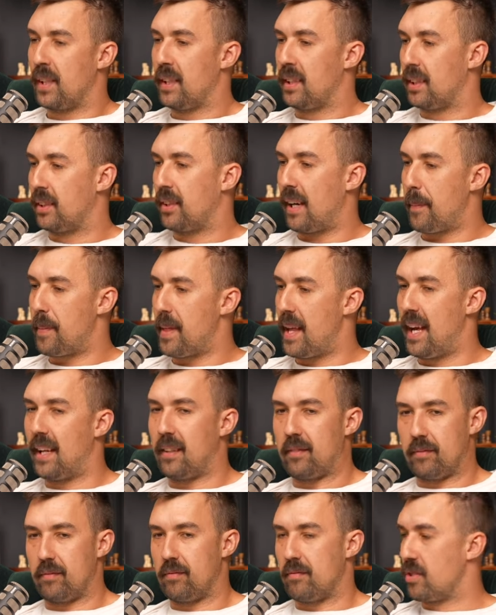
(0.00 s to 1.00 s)
Grabbed that,
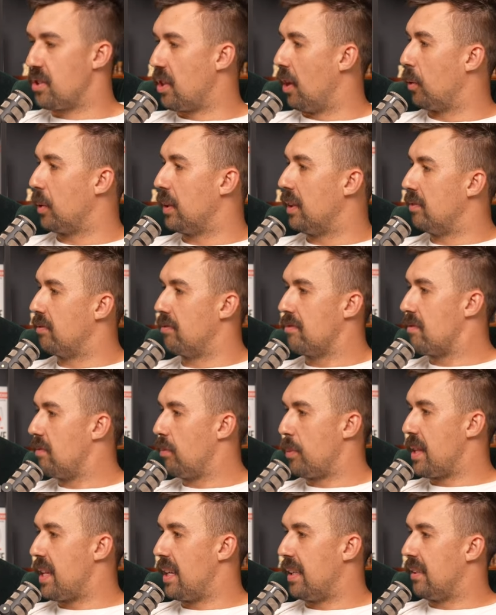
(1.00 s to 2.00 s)
sold it
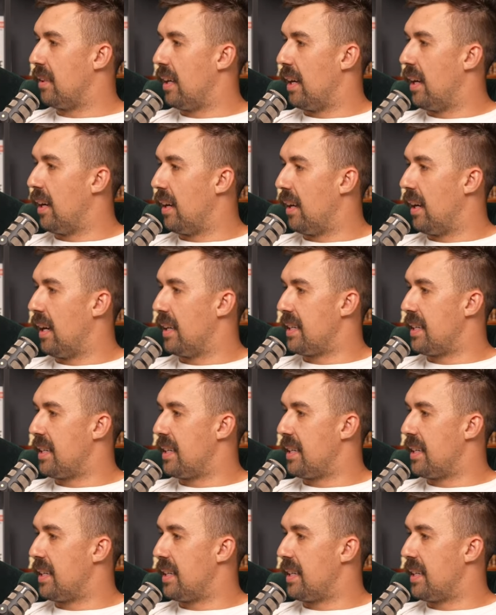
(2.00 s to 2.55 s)
within a